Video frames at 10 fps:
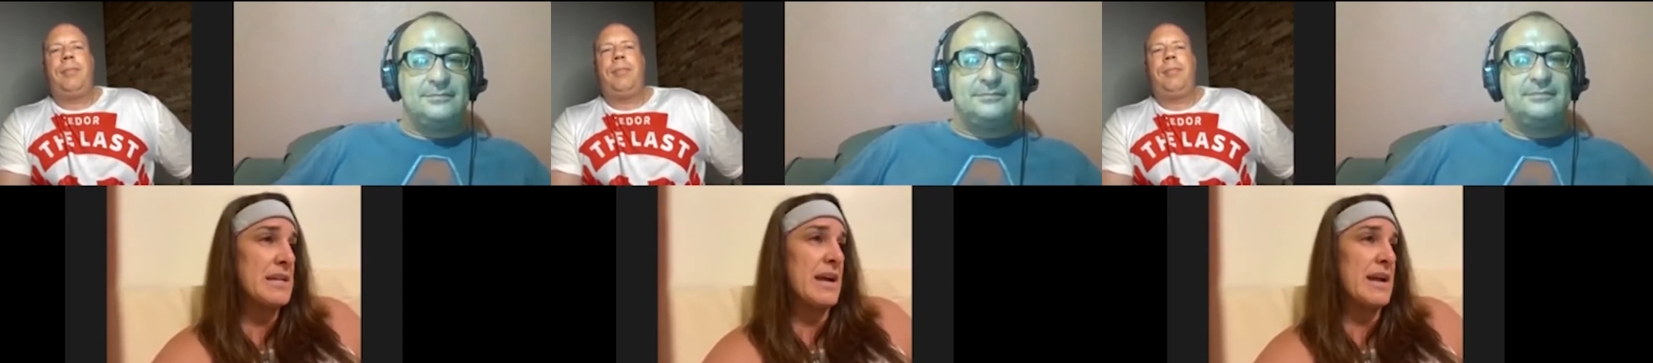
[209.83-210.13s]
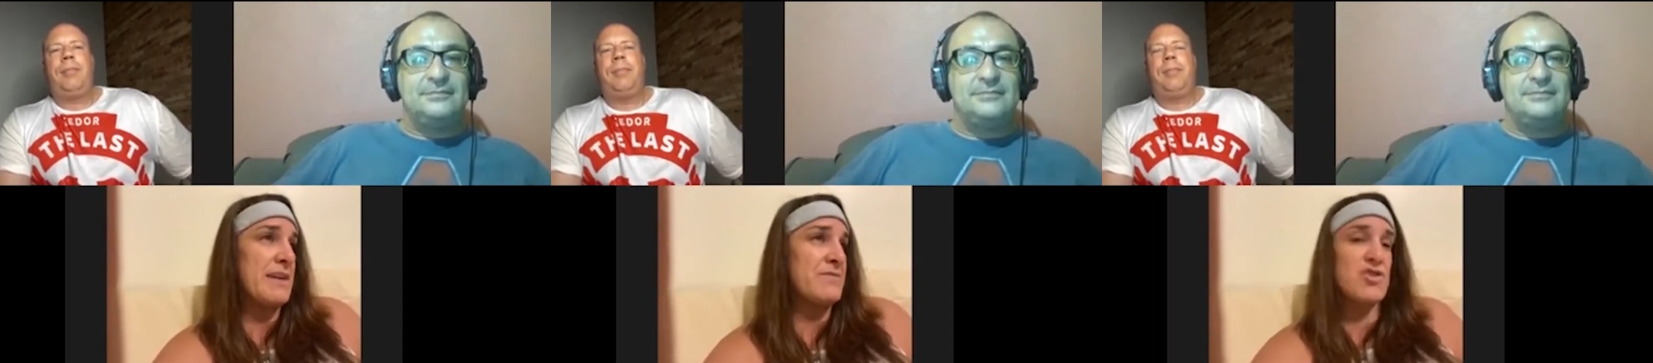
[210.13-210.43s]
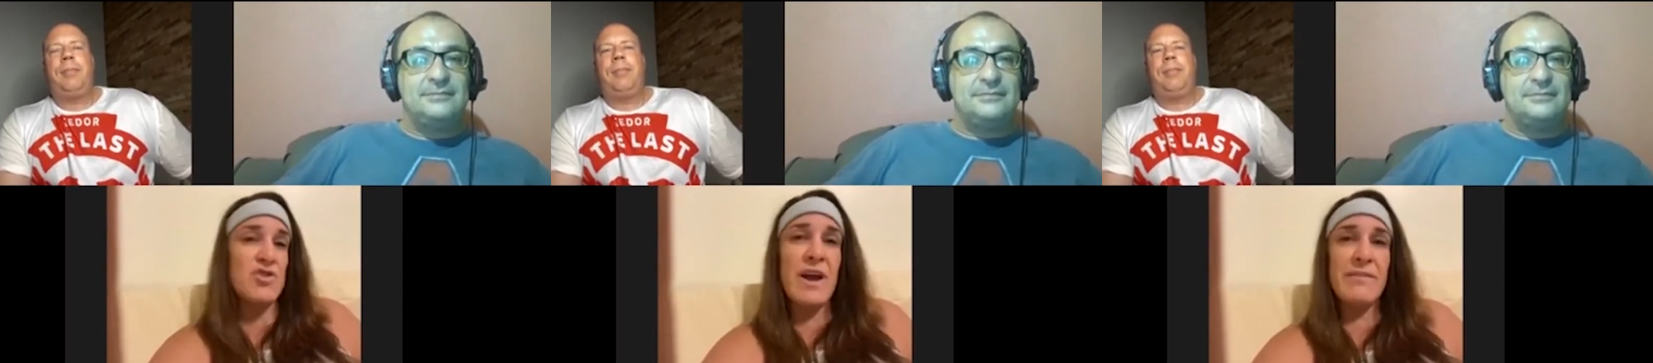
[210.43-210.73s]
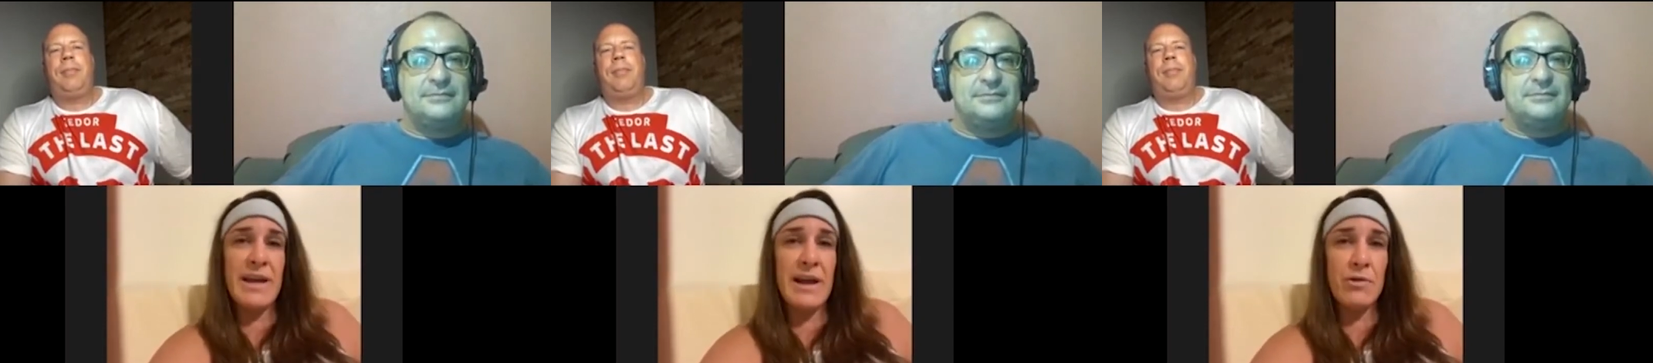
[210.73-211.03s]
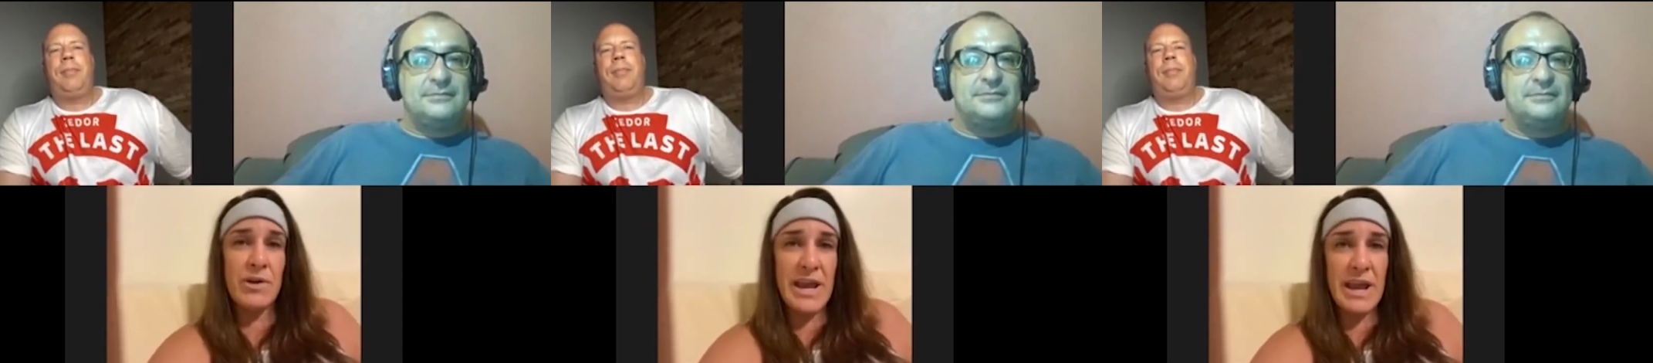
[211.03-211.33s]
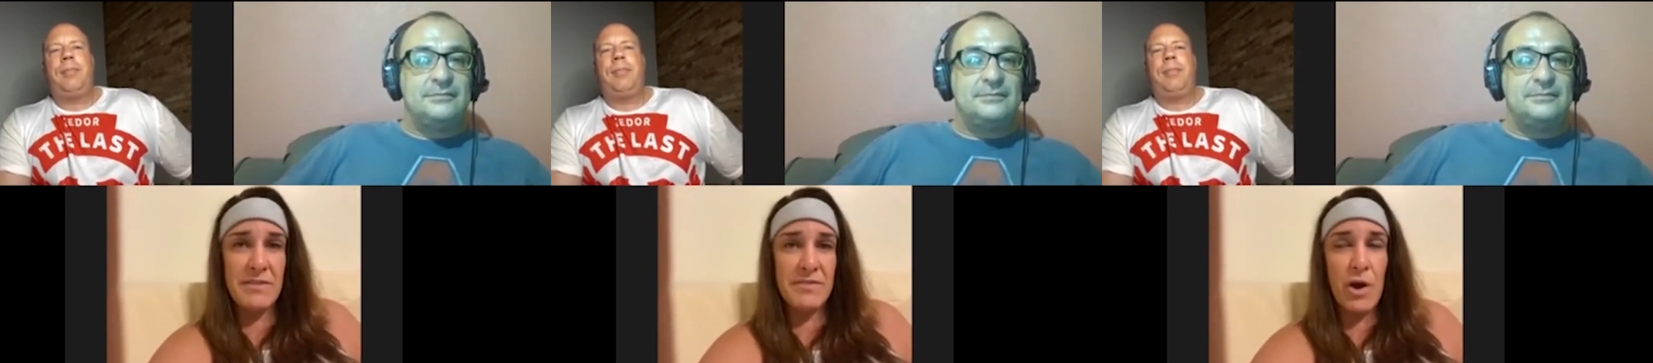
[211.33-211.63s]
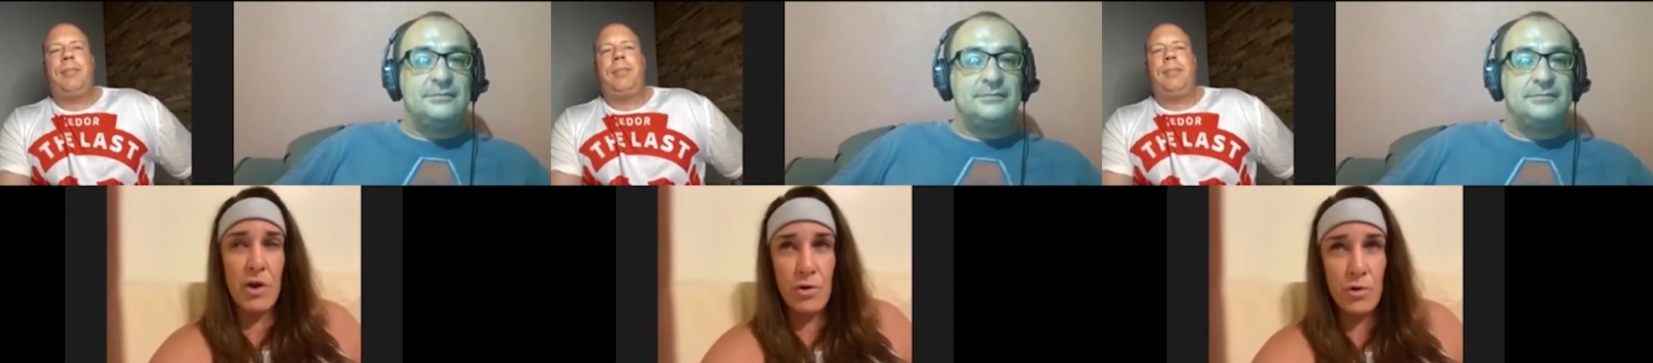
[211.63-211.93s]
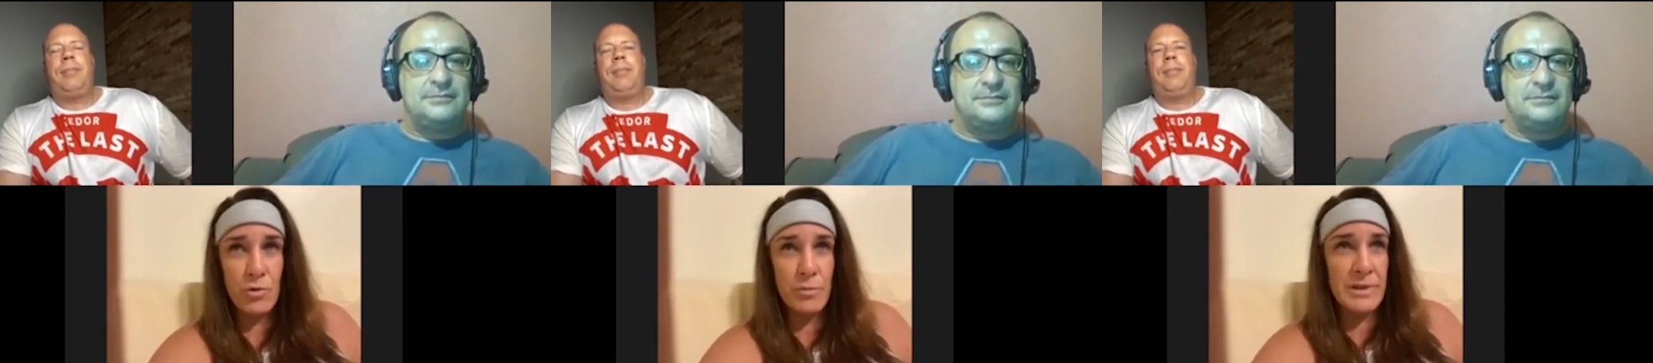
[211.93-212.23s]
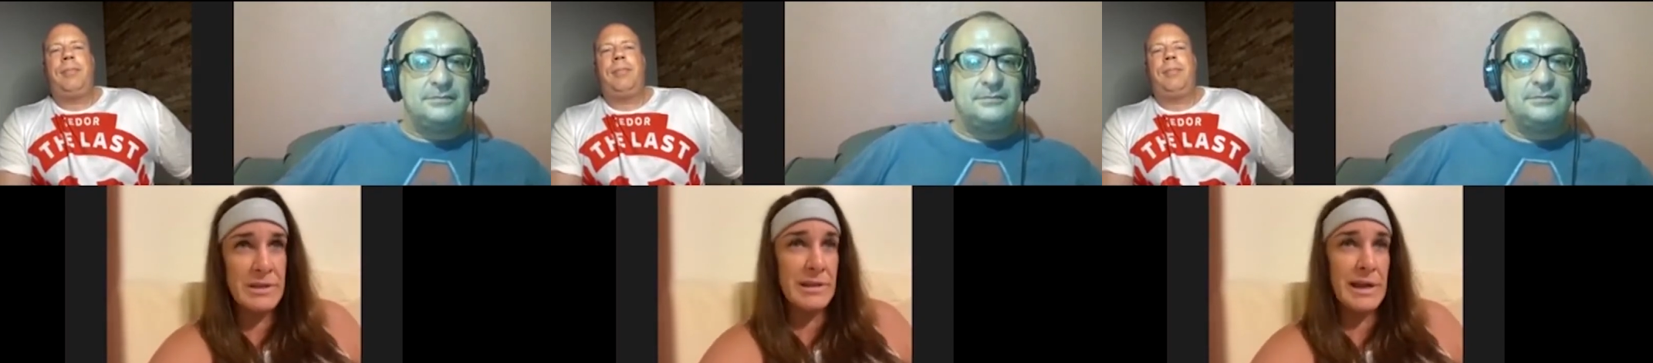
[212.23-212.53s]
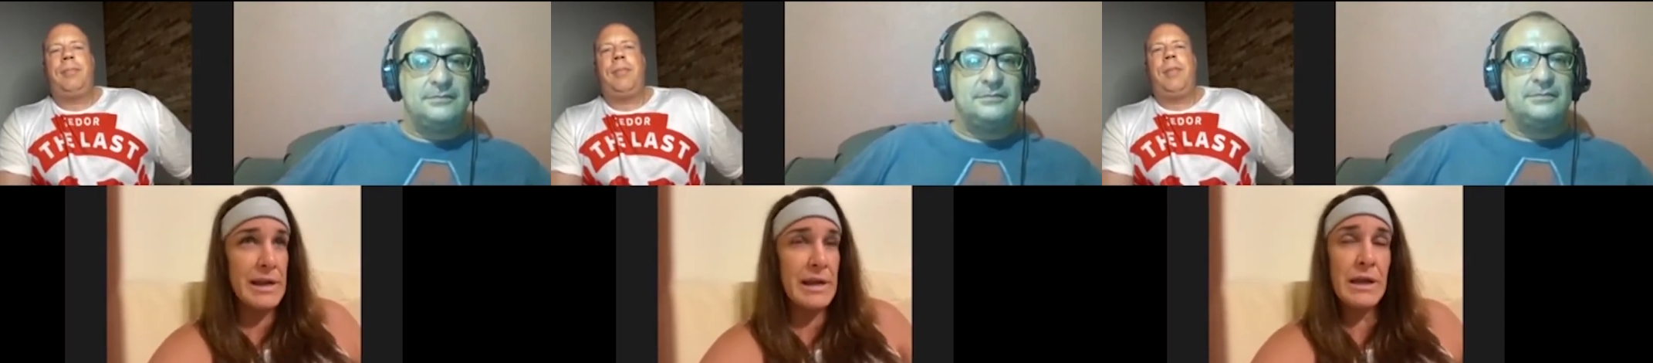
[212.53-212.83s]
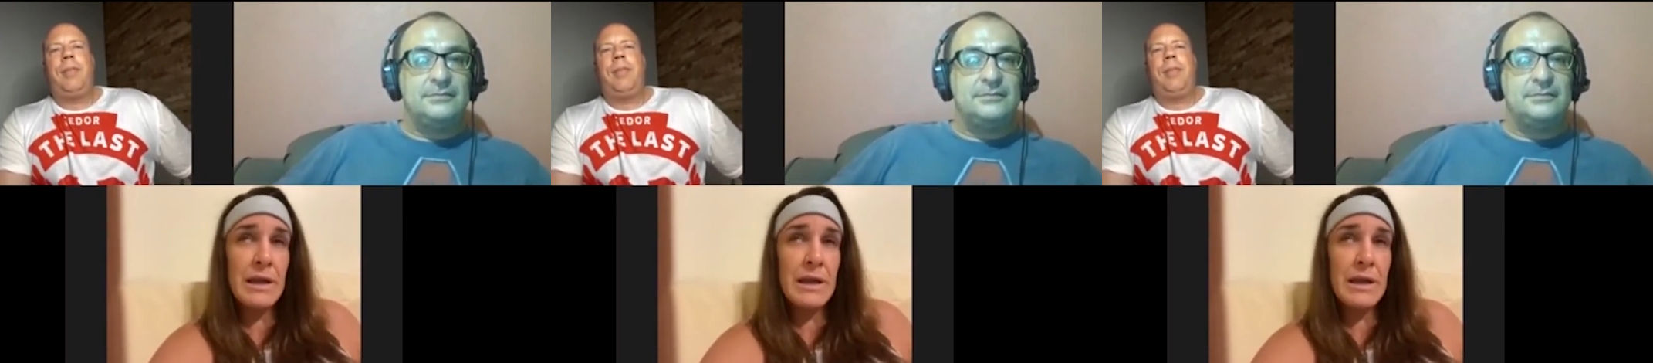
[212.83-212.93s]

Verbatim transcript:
Speaker 1: and then I'd have to drive an hour and a half home and like